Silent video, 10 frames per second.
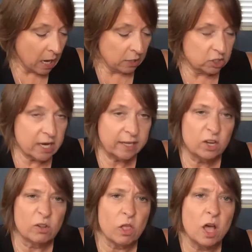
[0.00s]
Check
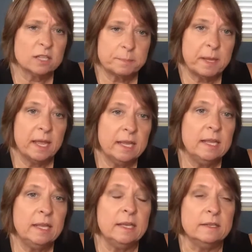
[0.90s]
your loss
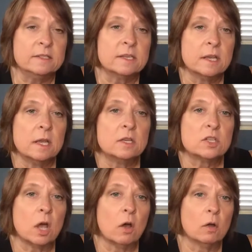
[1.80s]
payees.
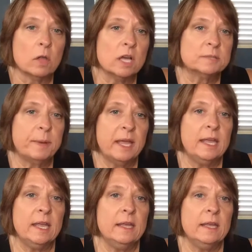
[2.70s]
So a loss
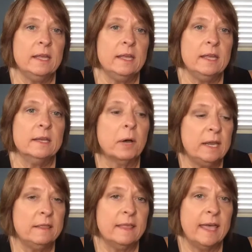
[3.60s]
payee is
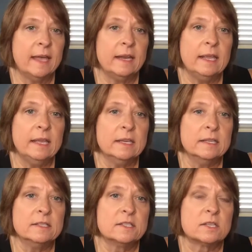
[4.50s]
anybody that
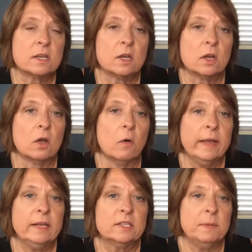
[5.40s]
is
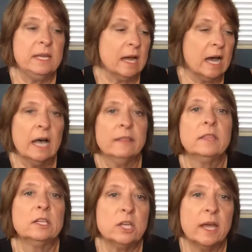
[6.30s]
going to be
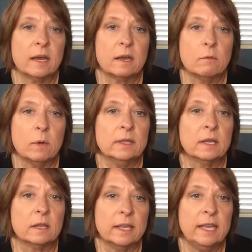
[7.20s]
on the check when
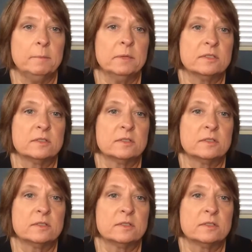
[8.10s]
the claim